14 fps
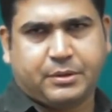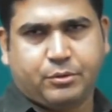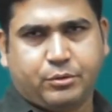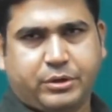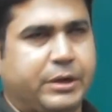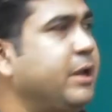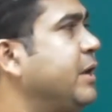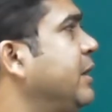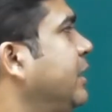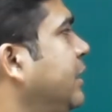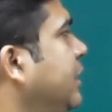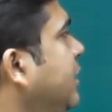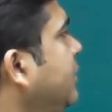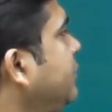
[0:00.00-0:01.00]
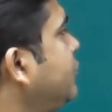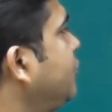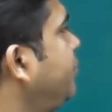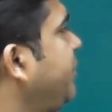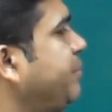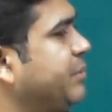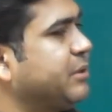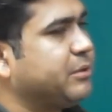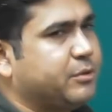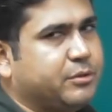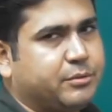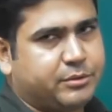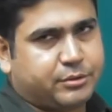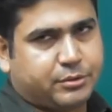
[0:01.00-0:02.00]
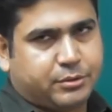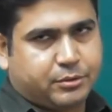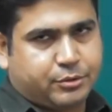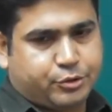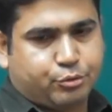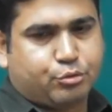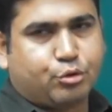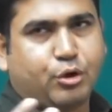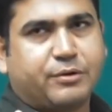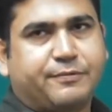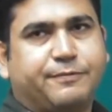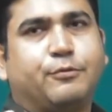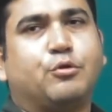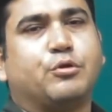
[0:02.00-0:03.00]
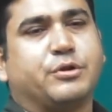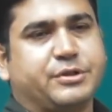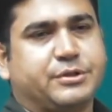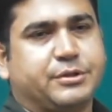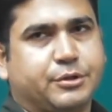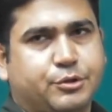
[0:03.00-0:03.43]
Okay, so people should not force